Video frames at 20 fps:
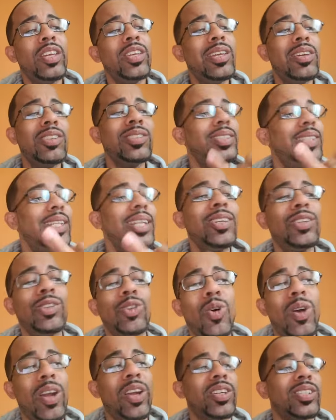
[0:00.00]
You don't see the
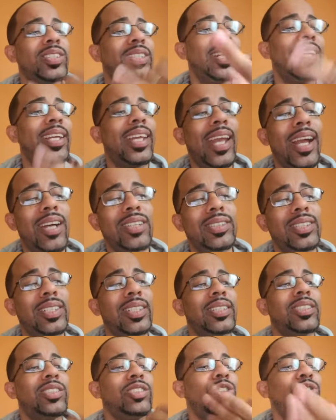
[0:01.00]
lawyers and
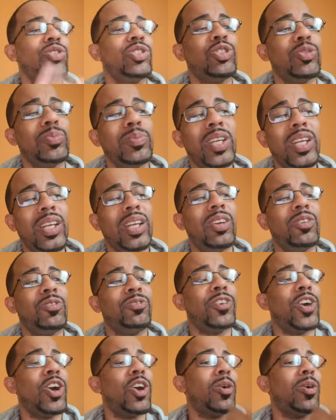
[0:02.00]
accountants, social media
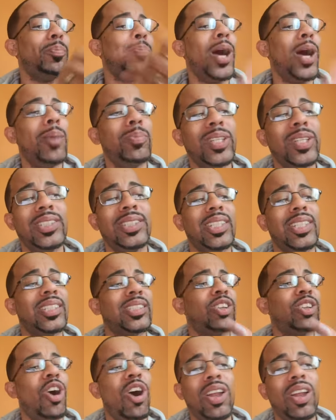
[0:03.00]
firm,
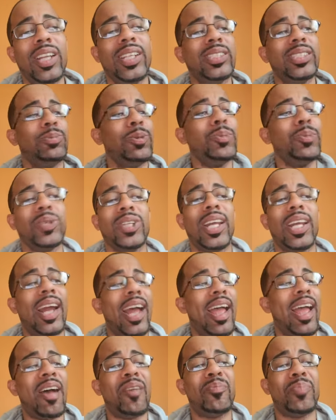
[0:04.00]
publicists, all of these people that
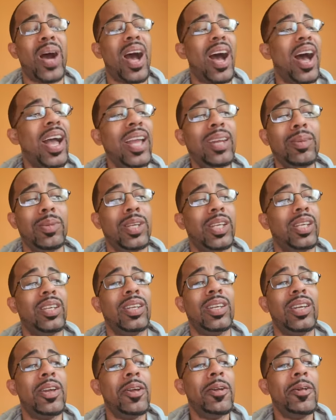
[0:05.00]
I have behind
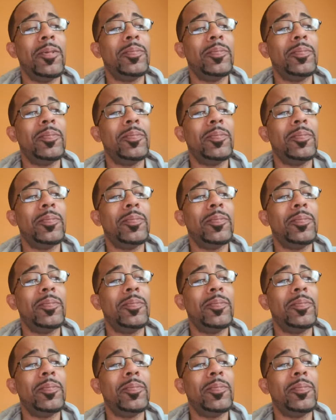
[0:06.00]
me